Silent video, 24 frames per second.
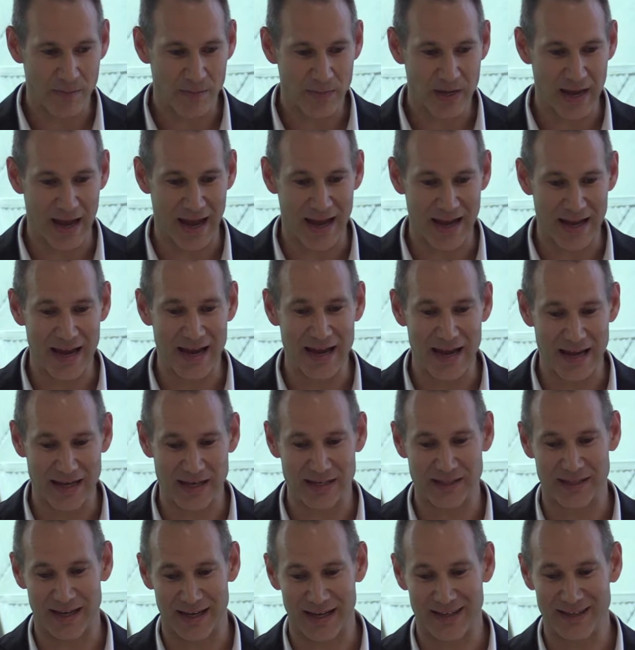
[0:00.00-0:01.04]
it
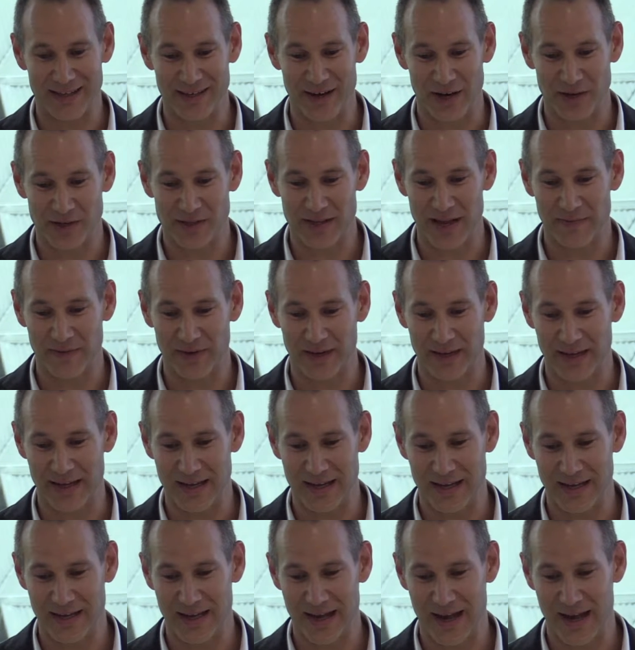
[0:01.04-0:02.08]
is
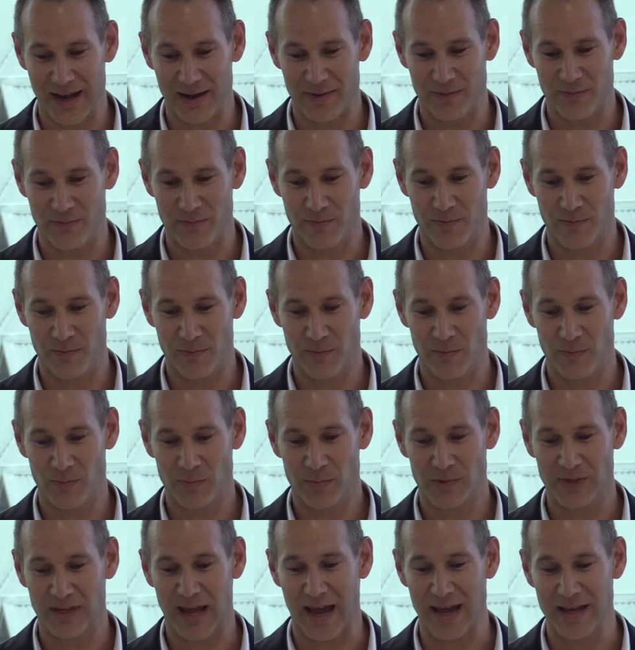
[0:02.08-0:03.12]
definitely
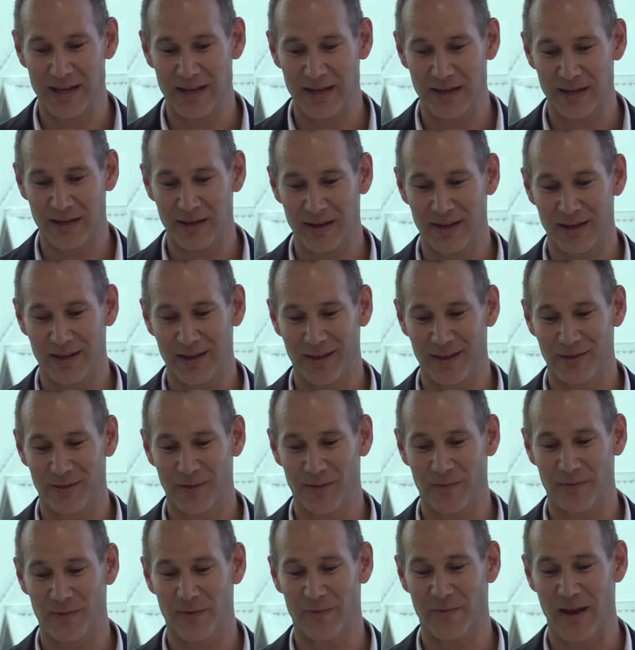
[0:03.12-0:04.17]
taking
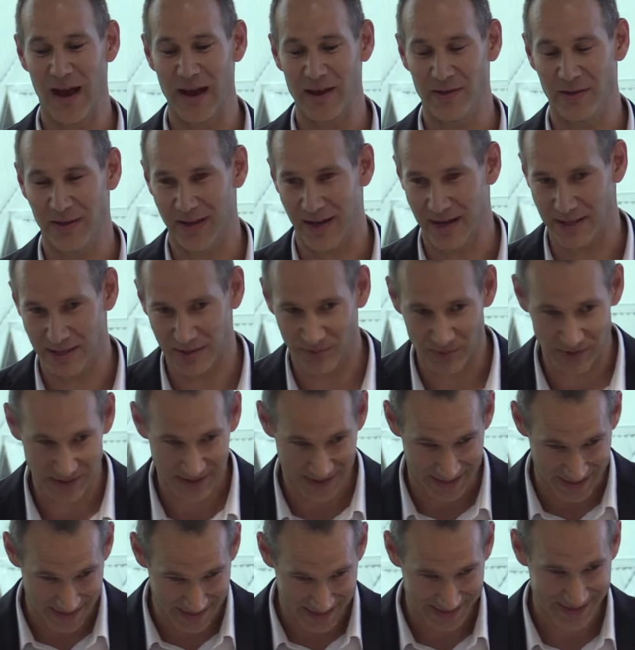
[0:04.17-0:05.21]
the value that customers
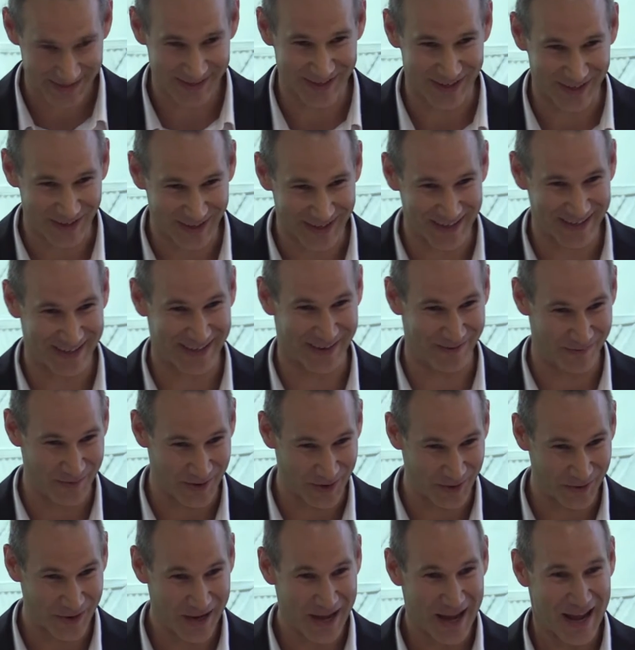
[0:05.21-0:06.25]
king. So a lot like that
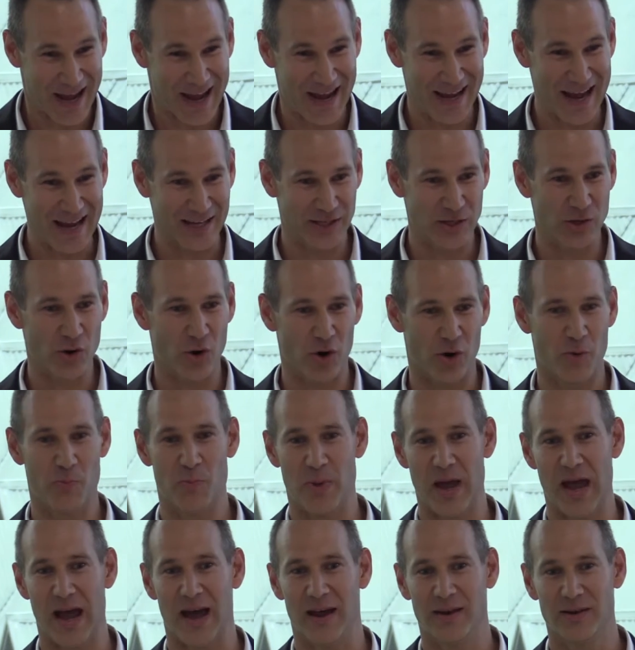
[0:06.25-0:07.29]
mold. It's not
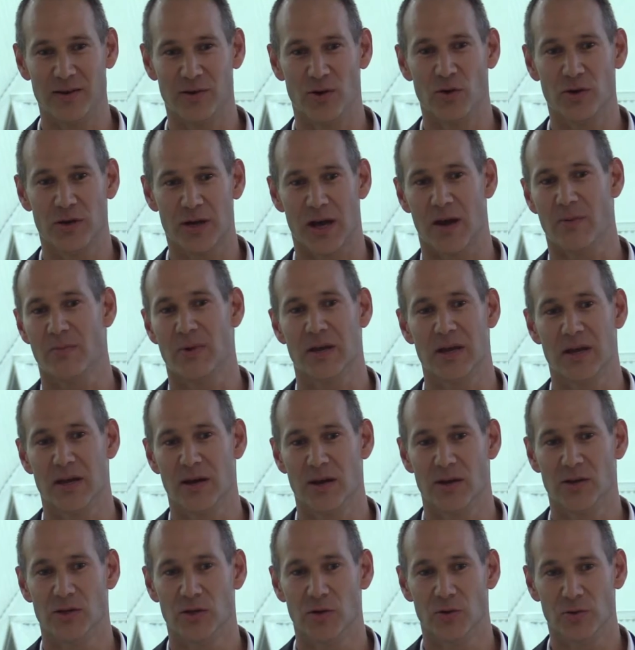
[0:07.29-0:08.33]
about you coming in
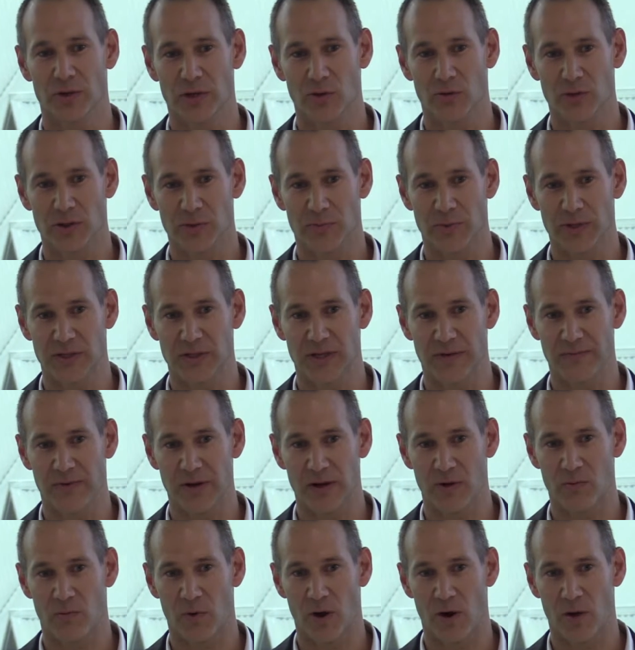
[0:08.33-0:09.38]
and doing your
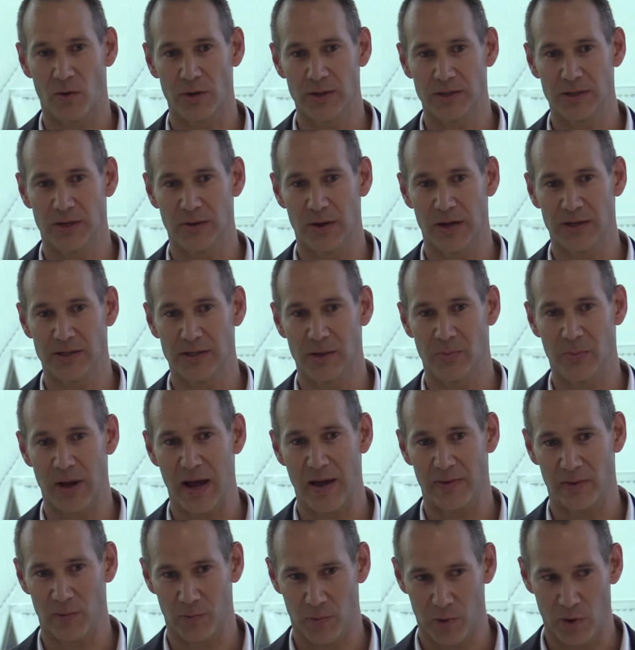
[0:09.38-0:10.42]
specific role. It's
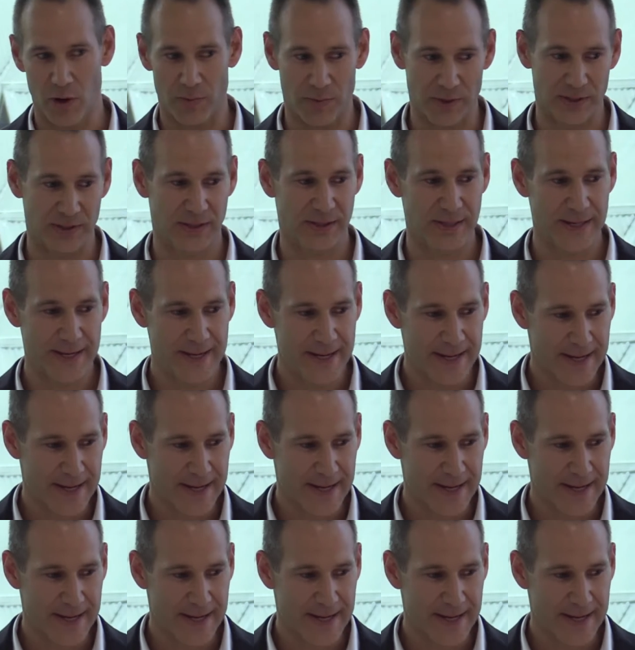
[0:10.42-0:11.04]
about the purpose.